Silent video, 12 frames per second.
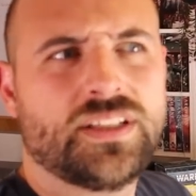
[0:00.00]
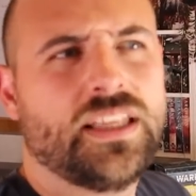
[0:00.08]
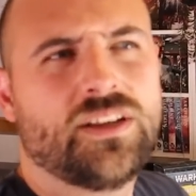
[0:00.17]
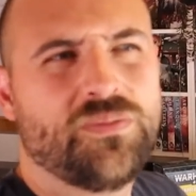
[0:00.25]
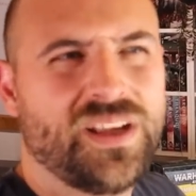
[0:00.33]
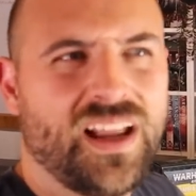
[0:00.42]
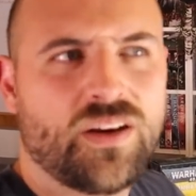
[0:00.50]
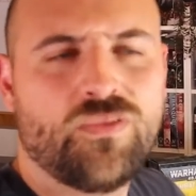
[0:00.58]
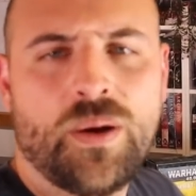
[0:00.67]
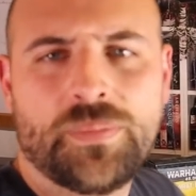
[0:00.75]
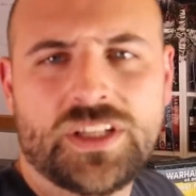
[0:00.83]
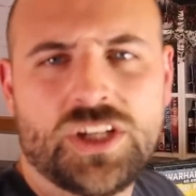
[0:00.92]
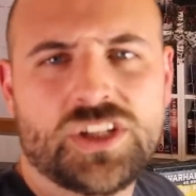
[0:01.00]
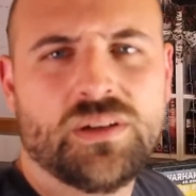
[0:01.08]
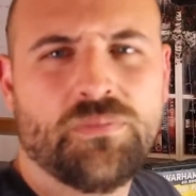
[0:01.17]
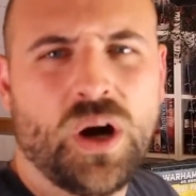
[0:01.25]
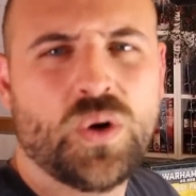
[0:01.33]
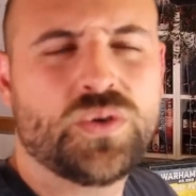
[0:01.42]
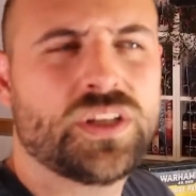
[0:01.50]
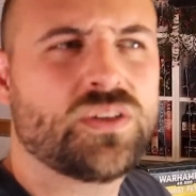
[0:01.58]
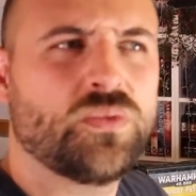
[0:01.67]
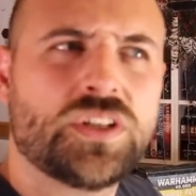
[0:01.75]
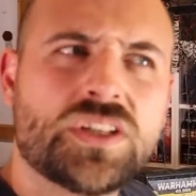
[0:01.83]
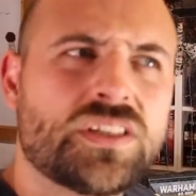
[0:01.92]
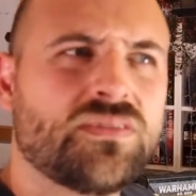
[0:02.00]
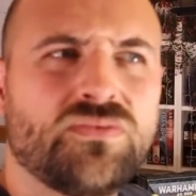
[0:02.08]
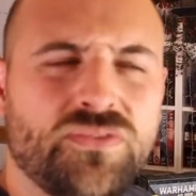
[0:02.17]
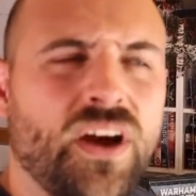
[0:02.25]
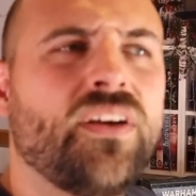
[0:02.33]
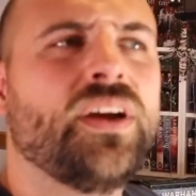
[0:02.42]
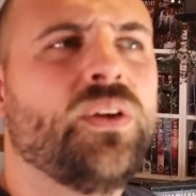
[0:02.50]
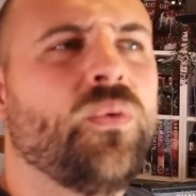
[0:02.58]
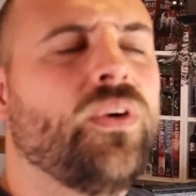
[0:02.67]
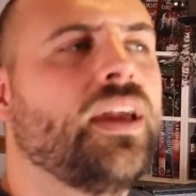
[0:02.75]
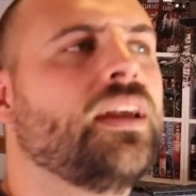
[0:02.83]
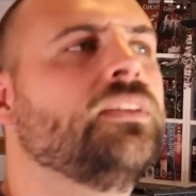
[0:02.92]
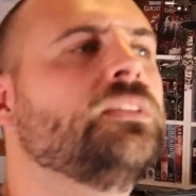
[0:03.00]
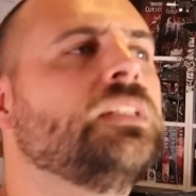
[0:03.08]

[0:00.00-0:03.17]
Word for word: And then there'd be a lot of repetition in poses, which is very annoying.